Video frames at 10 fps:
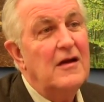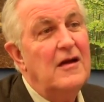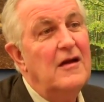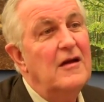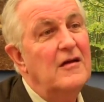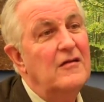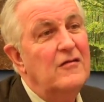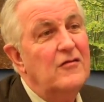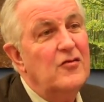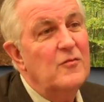
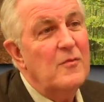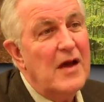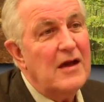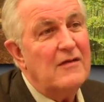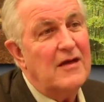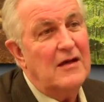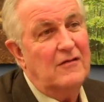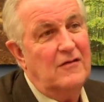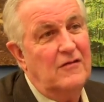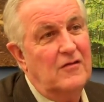is to make
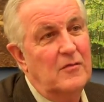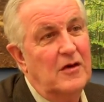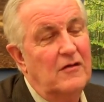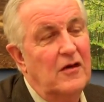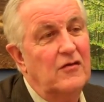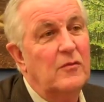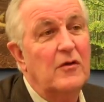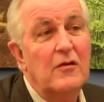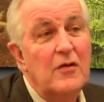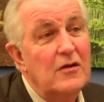that system
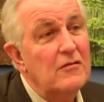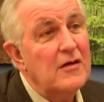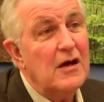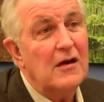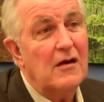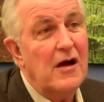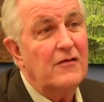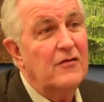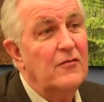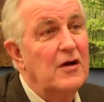accessible. And we do that in
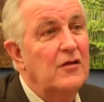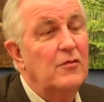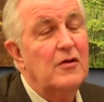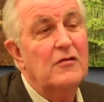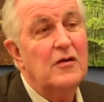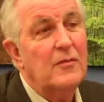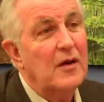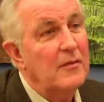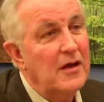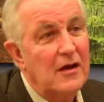lots of ways. We do it
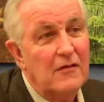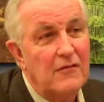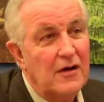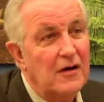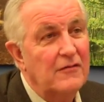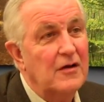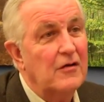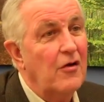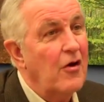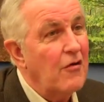by being involved
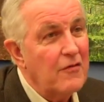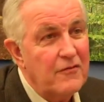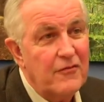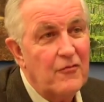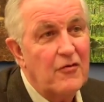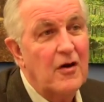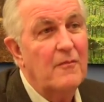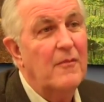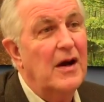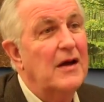in law
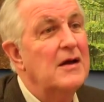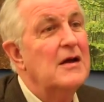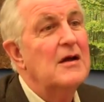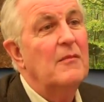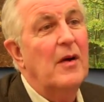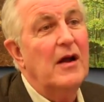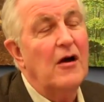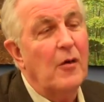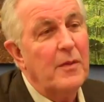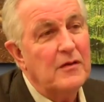reform, by
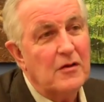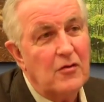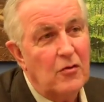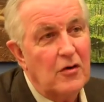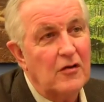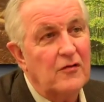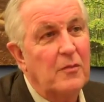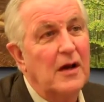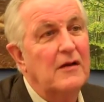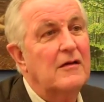helping the courts,
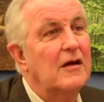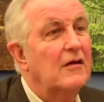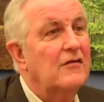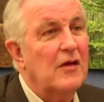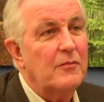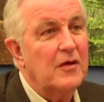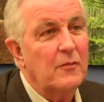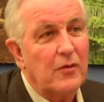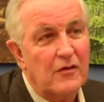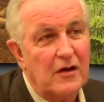by
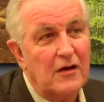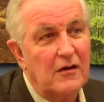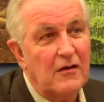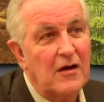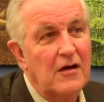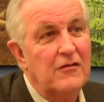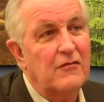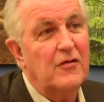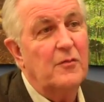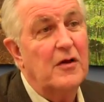accepting particular kinds
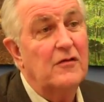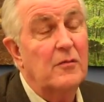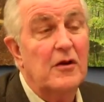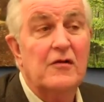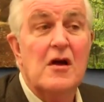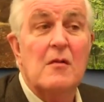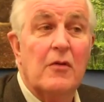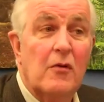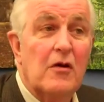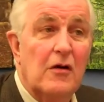of responsibilities.
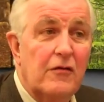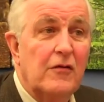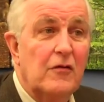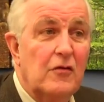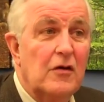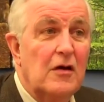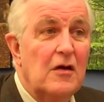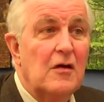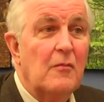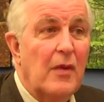But we also do
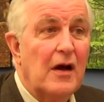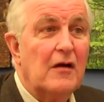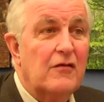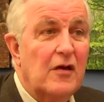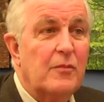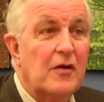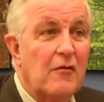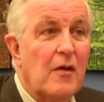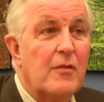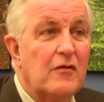it by
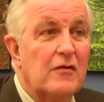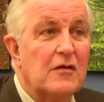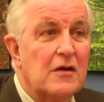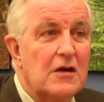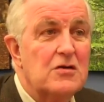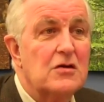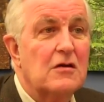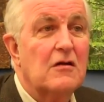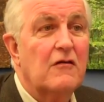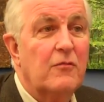accepting
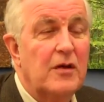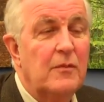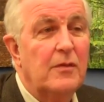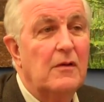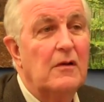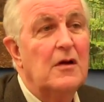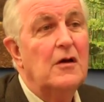representation of people